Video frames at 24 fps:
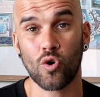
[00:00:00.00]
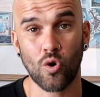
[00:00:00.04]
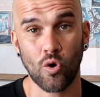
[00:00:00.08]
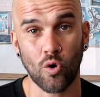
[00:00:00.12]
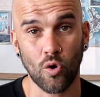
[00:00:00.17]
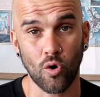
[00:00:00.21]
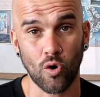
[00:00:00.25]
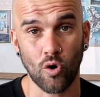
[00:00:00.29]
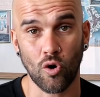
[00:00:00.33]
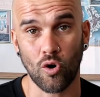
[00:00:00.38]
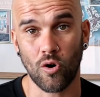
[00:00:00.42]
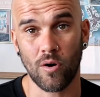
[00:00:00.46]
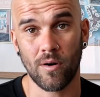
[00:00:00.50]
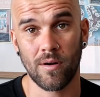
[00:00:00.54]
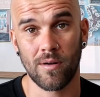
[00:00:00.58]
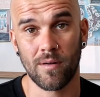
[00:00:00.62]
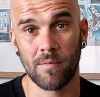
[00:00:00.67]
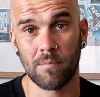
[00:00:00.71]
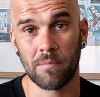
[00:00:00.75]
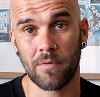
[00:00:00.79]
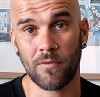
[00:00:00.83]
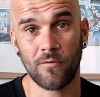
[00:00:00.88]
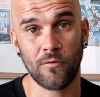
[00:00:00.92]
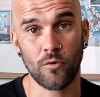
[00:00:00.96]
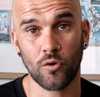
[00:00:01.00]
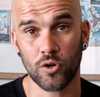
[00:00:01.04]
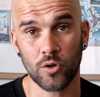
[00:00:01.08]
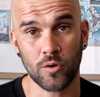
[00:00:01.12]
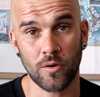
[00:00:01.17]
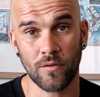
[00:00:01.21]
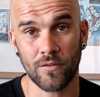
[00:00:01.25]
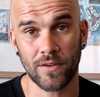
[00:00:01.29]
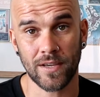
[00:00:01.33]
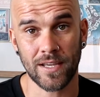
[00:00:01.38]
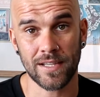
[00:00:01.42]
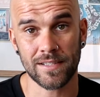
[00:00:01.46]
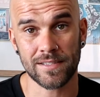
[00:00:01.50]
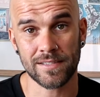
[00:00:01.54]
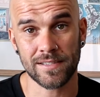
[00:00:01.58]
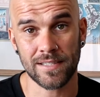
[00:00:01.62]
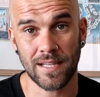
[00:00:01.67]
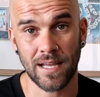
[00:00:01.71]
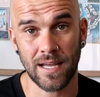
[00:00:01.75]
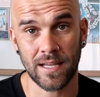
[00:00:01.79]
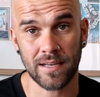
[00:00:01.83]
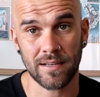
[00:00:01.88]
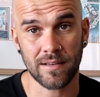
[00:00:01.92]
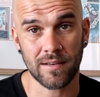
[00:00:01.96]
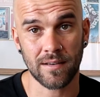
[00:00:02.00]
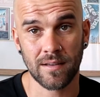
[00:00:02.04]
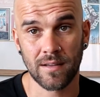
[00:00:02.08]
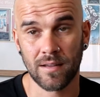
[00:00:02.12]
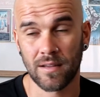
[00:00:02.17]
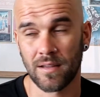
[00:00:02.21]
core before you even get started.